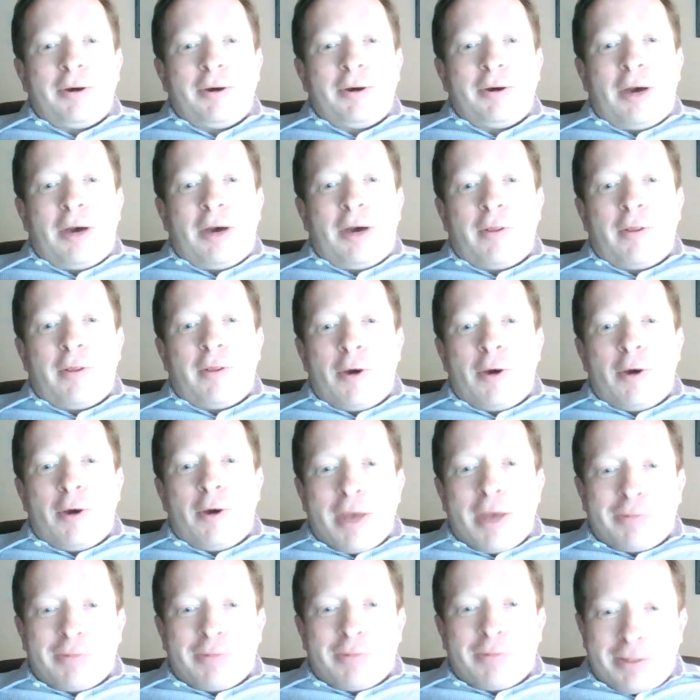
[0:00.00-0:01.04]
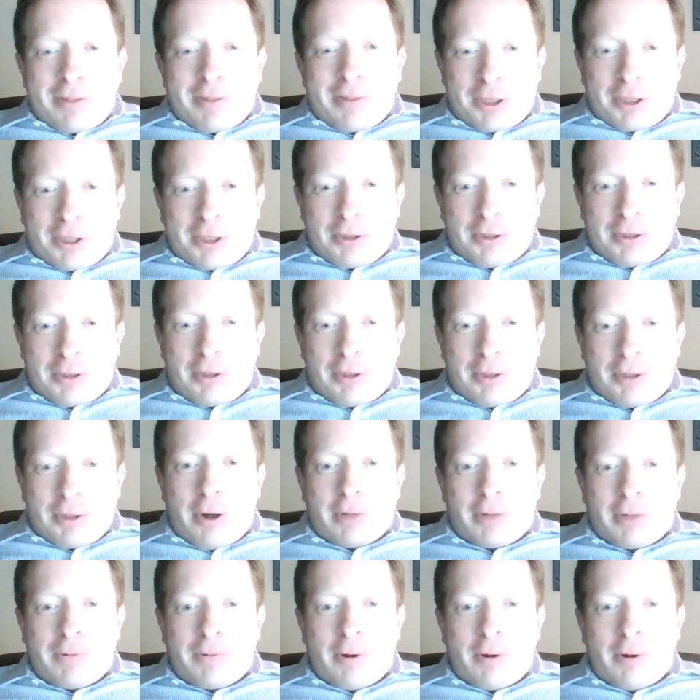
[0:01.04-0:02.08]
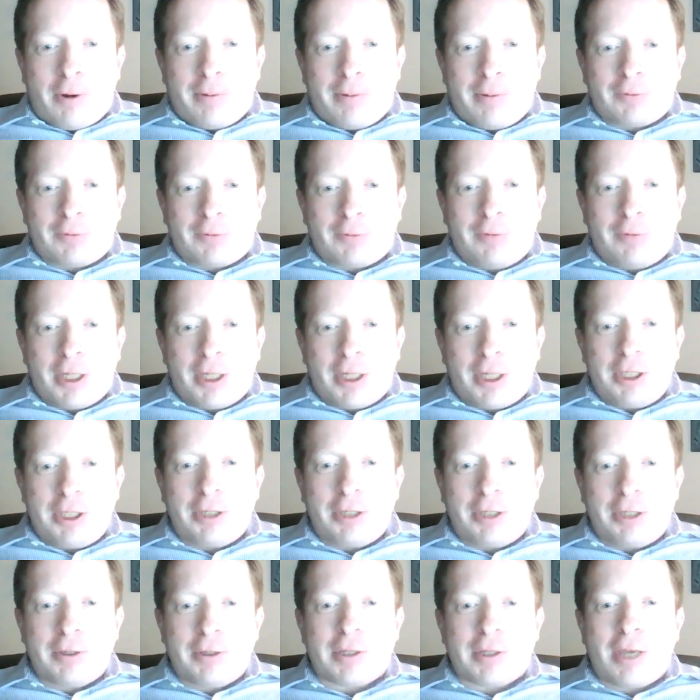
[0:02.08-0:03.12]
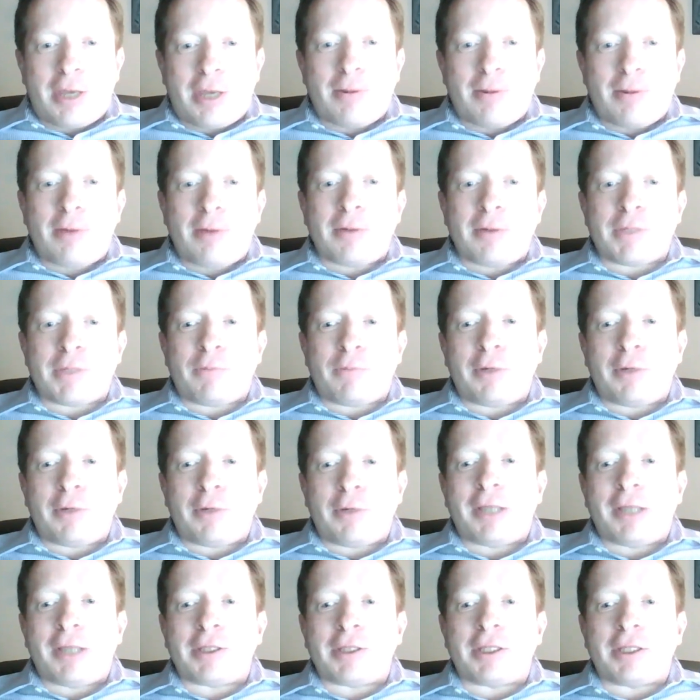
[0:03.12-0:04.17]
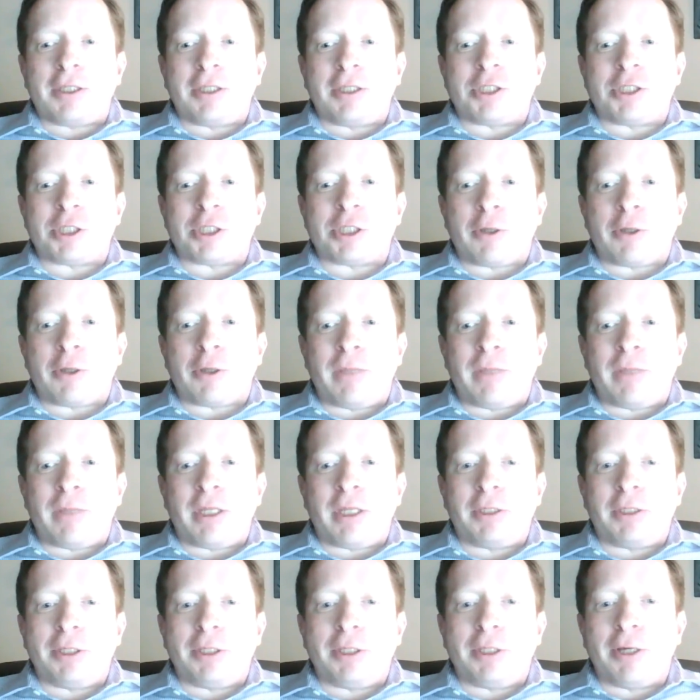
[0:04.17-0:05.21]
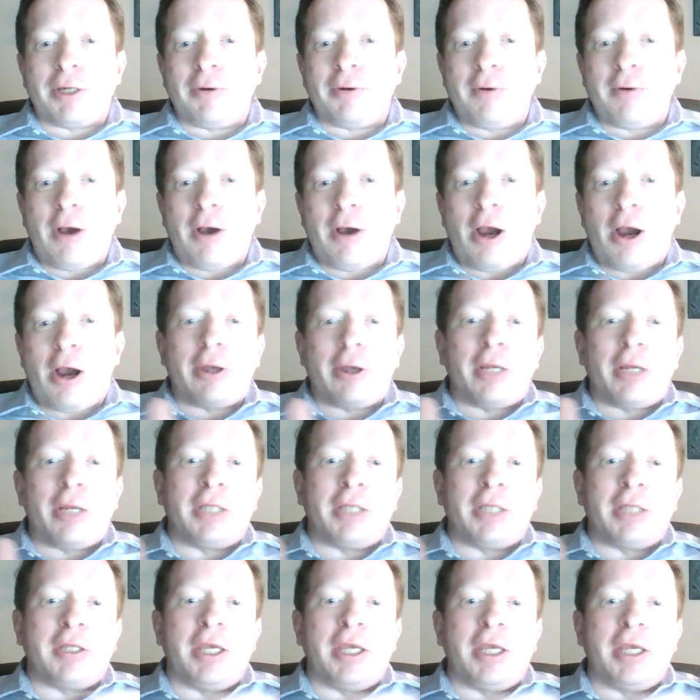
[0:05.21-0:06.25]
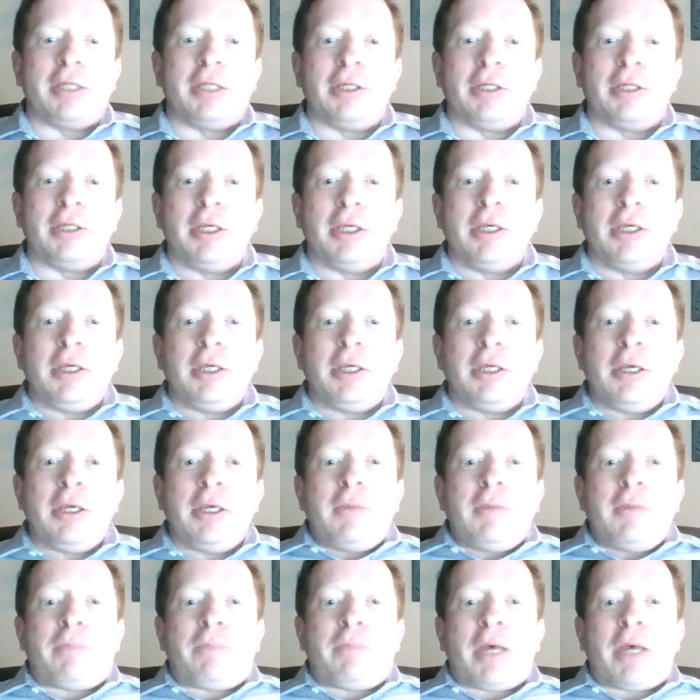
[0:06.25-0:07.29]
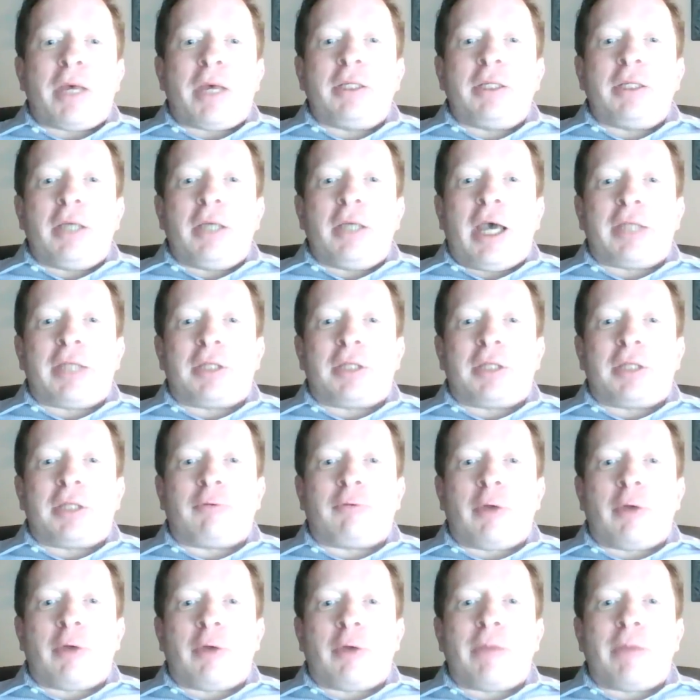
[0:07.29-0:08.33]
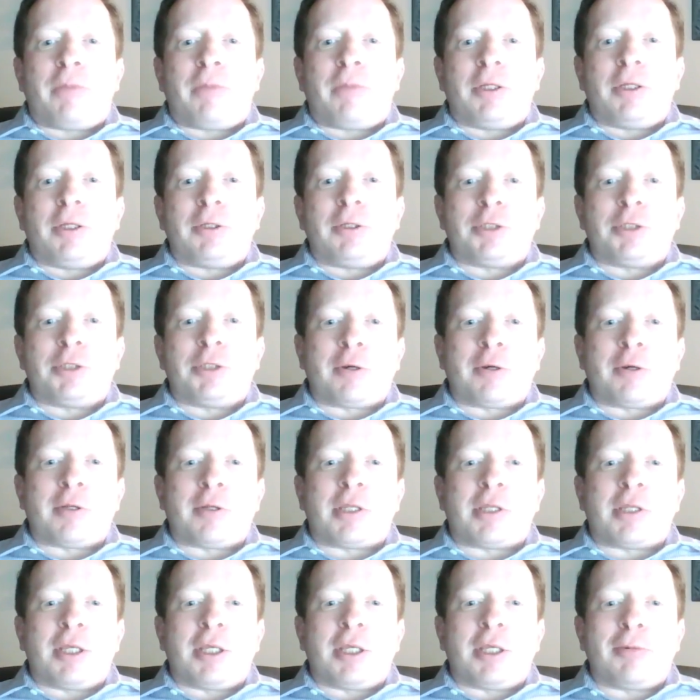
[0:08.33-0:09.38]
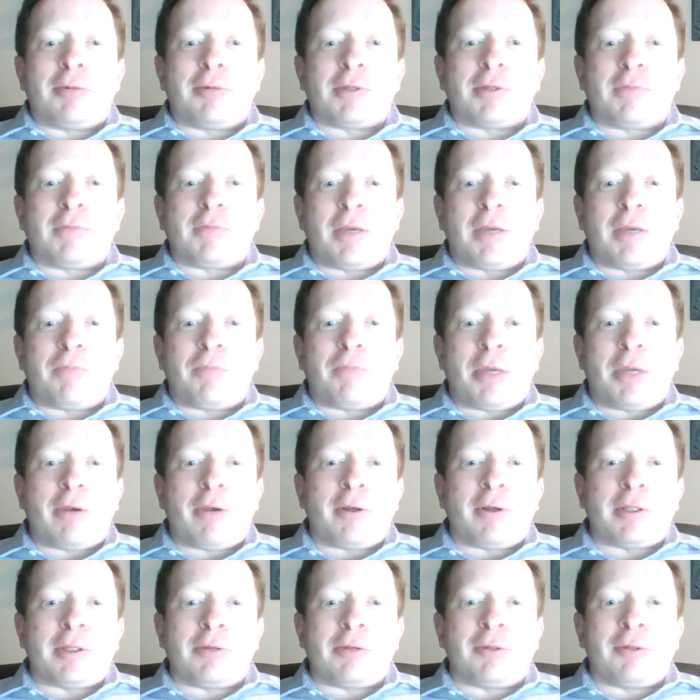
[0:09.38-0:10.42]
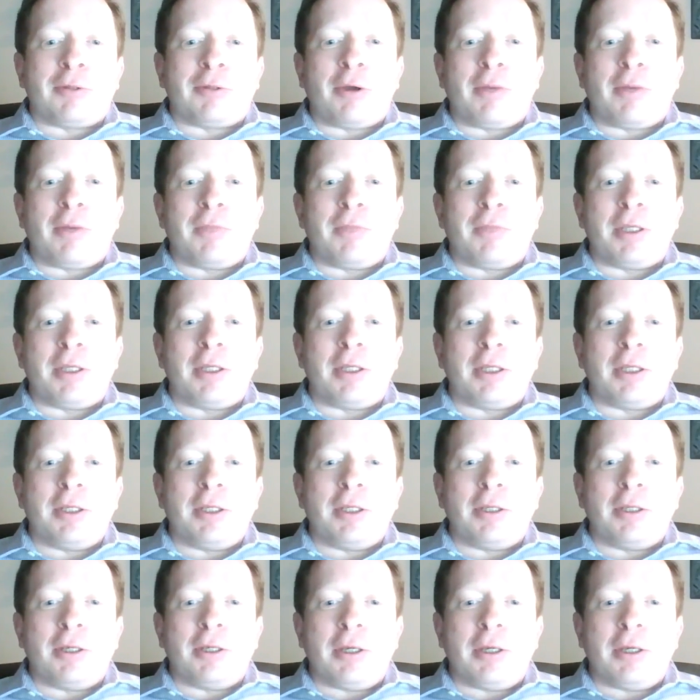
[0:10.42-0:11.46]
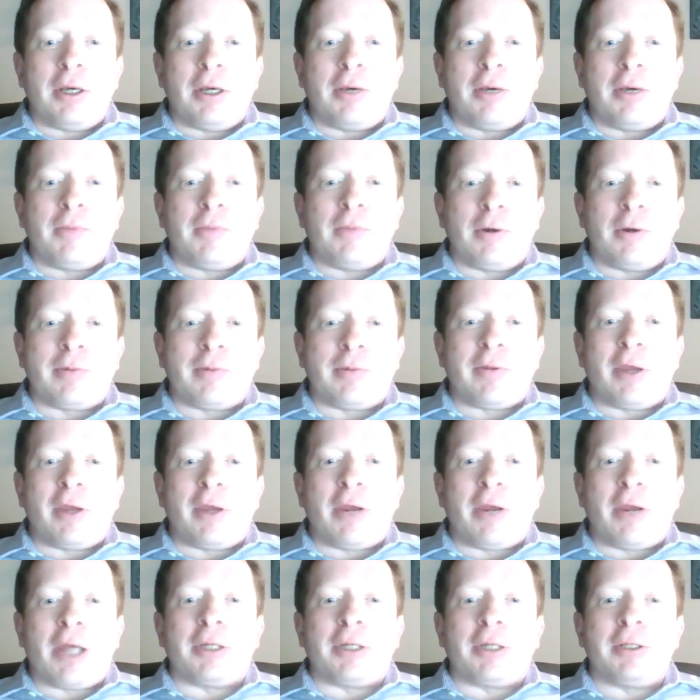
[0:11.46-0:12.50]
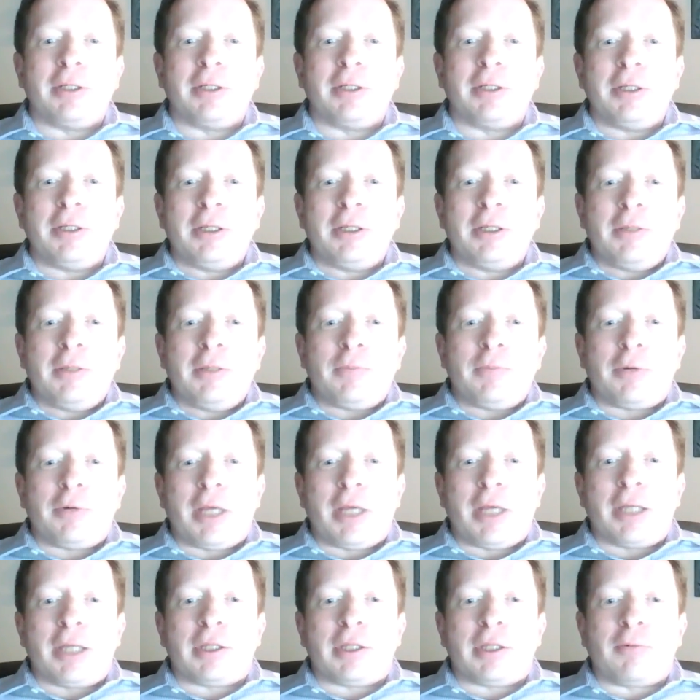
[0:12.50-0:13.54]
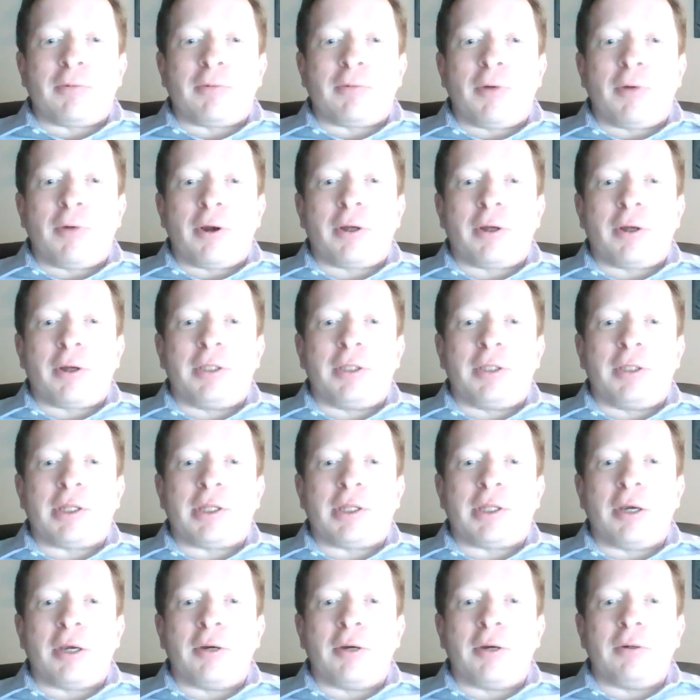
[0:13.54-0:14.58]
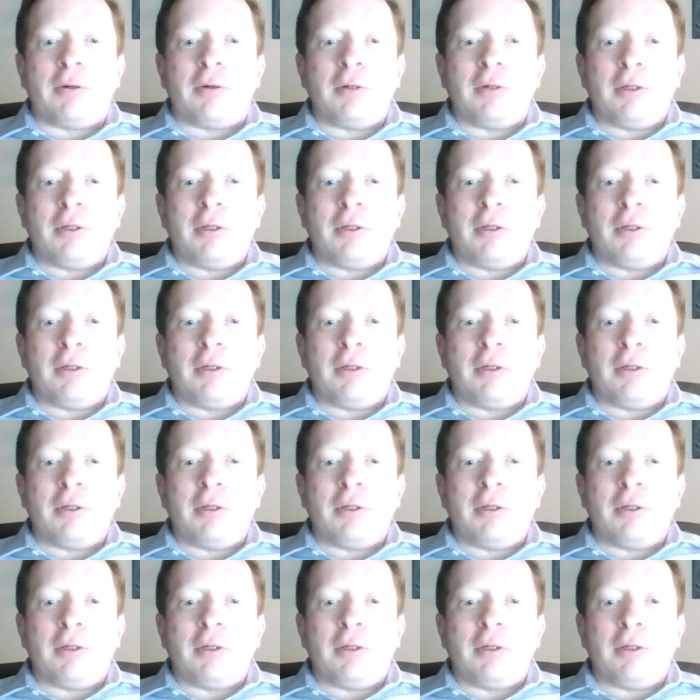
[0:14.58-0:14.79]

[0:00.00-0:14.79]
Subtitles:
although I've lived in New York for over 20 years, I've always pronounced it sherbet, no R at the end. But I did grow up in New Jersey, and it was my parents who taught me over there how to pronounce the word. So